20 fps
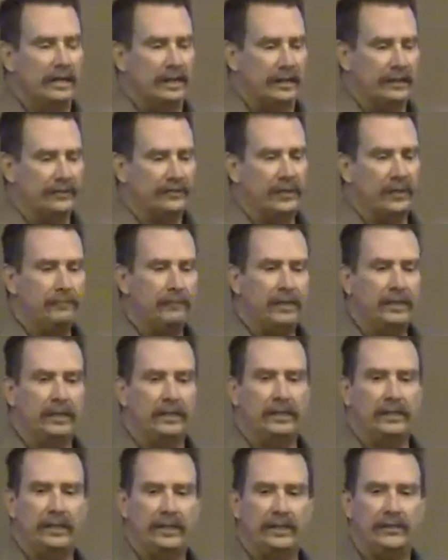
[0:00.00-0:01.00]
is they make
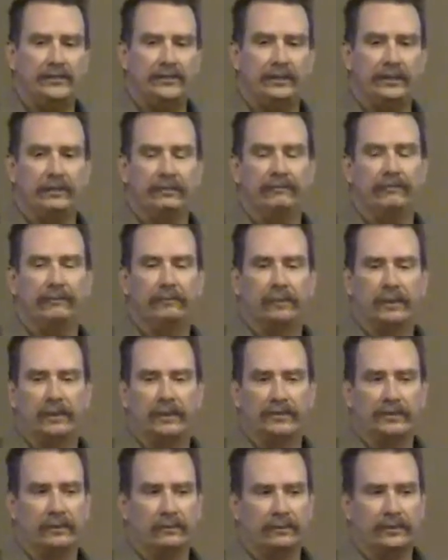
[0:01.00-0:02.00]
it easier for
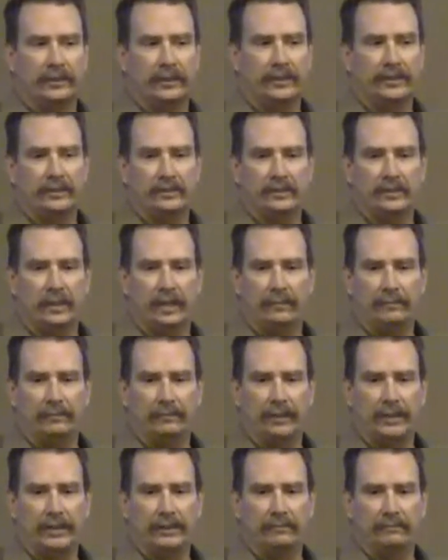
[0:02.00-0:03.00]
burn associations to
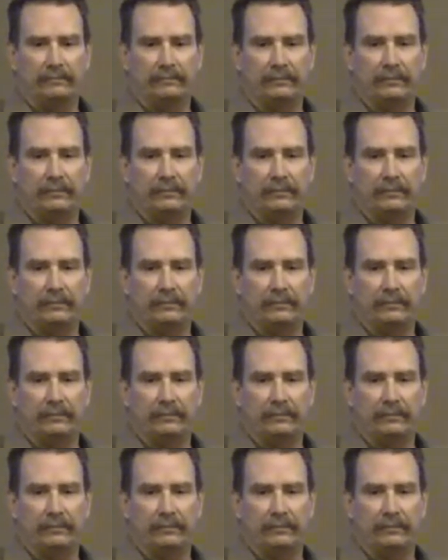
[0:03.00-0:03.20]
operate.